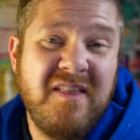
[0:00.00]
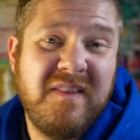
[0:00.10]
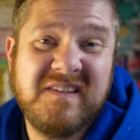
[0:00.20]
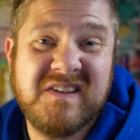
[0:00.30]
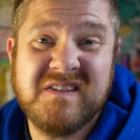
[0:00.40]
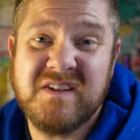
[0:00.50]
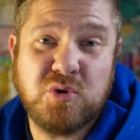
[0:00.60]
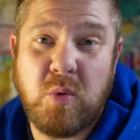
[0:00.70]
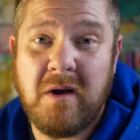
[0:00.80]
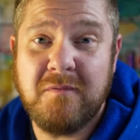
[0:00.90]
This is a
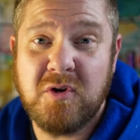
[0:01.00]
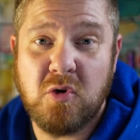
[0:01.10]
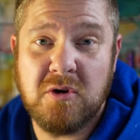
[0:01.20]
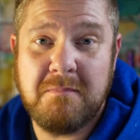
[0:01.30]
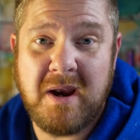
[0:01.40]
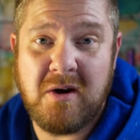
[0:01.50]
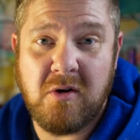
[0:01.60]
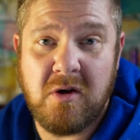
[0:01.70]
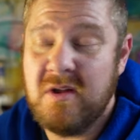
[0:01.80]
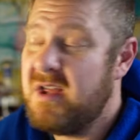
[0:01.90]
12 year old
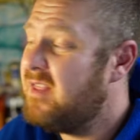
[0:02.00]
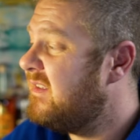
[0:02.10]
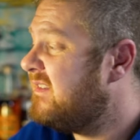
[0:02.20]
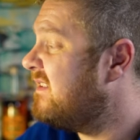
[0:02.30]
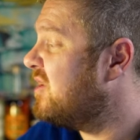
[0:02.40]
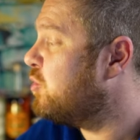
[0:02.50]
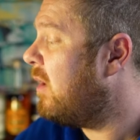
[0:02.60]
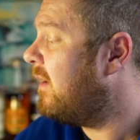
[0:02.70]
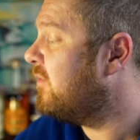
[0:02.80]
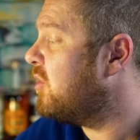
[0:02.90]
barrel. This is a
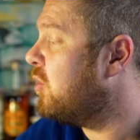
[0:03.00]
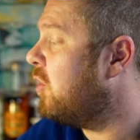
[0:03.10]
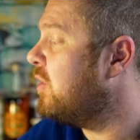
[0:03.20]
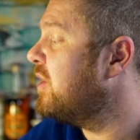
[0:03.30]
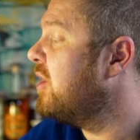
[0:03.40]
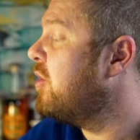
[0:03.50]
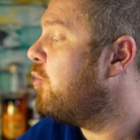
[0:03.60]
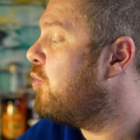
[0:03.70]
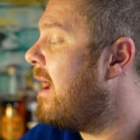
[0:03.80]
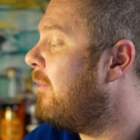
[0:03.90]
12 year old
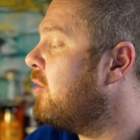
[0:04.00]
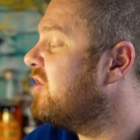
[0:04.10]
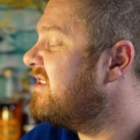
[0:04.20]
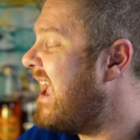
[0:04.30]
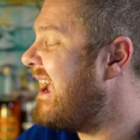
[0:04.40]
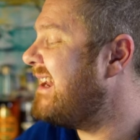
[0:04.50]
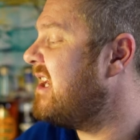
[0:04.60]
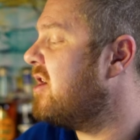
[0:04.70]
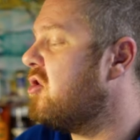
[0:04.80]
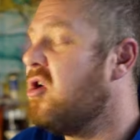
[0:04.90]
Rebel 10
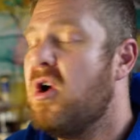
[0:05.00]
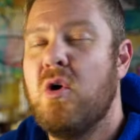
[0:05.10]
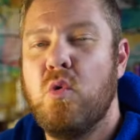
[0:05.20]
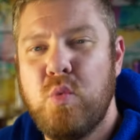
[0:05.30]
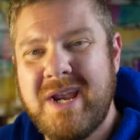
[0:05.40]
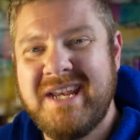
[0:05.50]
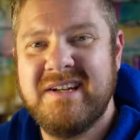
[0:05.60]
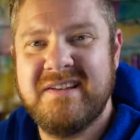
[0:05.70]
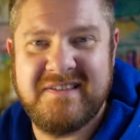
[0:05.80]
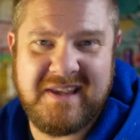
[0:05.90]
year
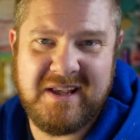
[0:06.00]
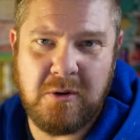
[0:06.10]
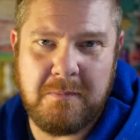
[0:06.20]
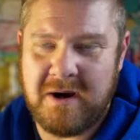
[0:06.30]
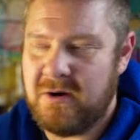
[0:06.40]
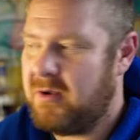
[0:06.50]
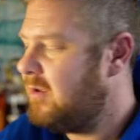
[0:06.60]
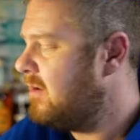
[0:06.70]
wheated single barrel.